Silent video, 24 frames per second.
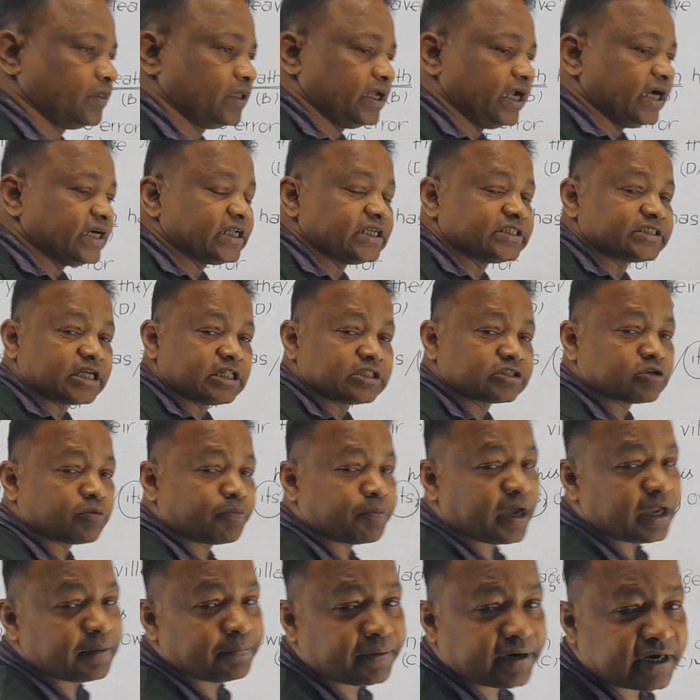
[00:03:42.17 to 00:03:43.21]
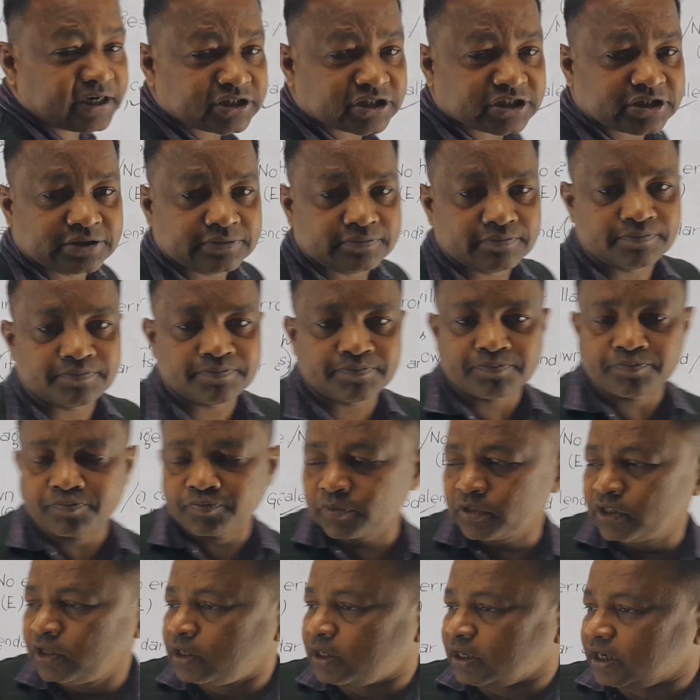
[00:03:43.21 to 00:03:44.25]
It is also 5 parts.
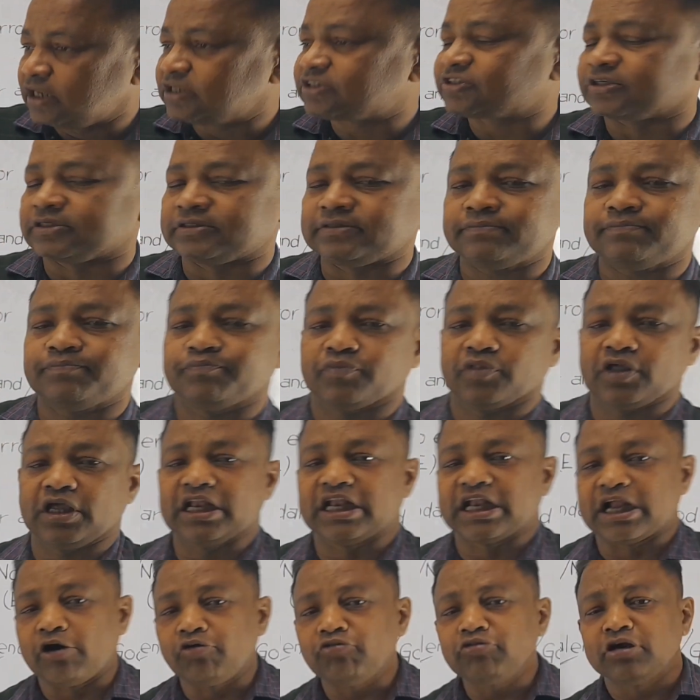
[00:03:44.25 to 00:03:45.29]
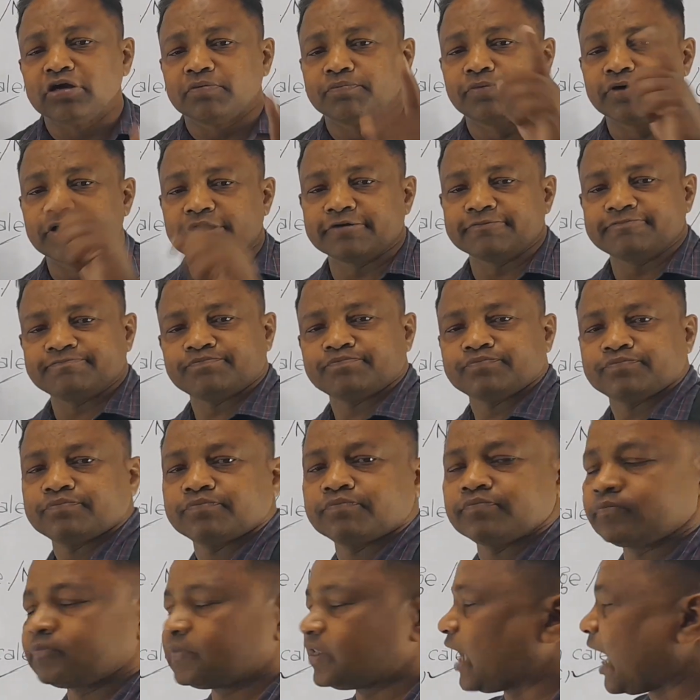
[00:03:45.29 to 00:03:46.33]
Listen, in noun number,
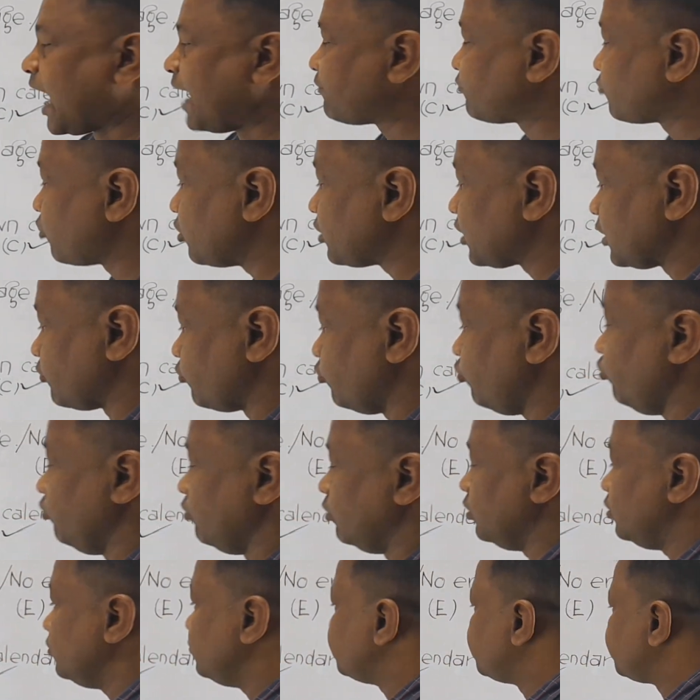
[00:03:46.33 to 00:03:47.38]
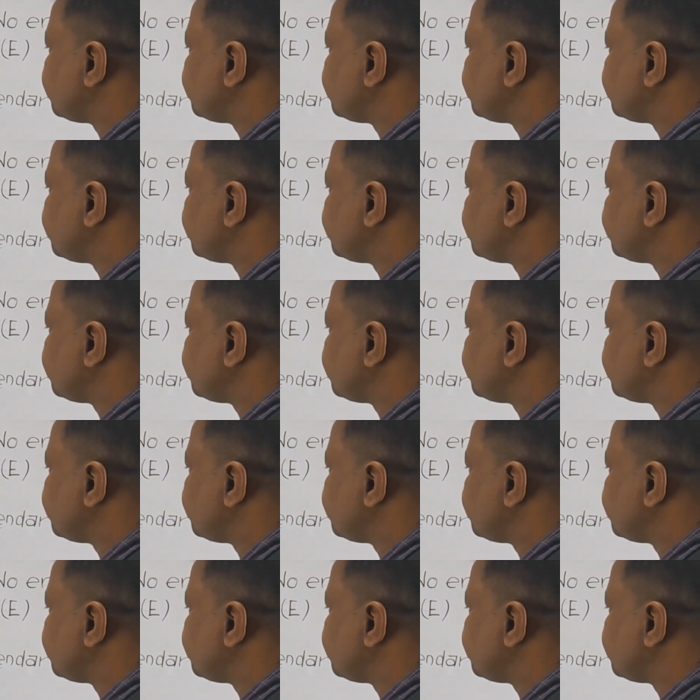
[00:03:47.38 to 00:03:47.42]
I taught a rule.